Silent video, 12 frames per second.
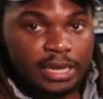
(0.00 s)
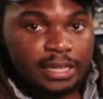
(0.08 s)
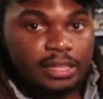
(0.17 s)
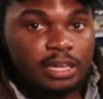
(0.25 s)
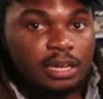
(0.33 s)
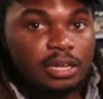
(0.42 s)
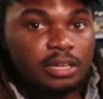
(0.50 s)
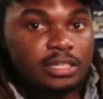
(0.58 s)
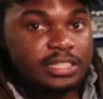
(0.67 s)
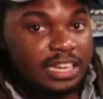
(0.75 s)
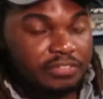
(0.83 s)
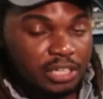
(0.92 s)
The
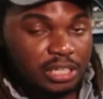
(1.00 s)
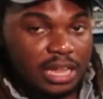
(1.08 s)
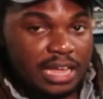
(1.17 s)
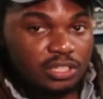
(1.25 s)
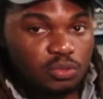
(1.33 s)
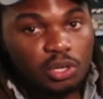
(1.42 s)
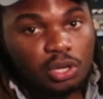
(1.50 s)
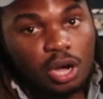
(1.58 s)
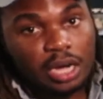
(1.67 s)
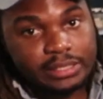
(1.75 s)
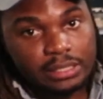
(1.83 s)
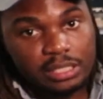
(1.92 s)
safety glasses will
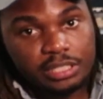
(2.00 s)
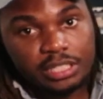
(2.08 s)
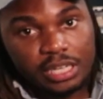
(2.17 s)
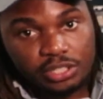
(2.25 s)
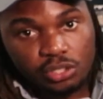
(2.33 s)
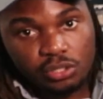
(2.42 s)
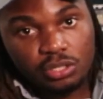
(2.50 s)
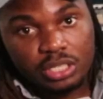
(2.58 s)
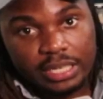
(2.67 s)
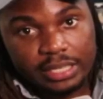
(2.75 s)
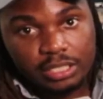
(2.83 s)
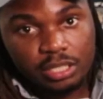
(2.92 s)
cost an additional
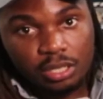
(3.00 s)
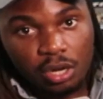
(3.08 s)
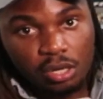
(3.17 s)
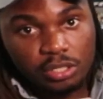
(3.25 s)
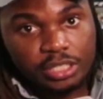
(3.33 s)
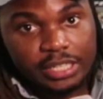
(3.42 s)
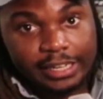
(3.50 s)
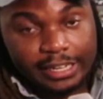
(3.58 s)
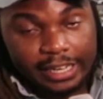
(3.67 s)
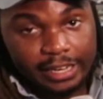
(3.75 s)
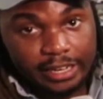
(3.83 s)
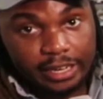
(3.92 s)
$60
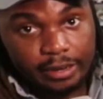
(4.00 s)
Canadian.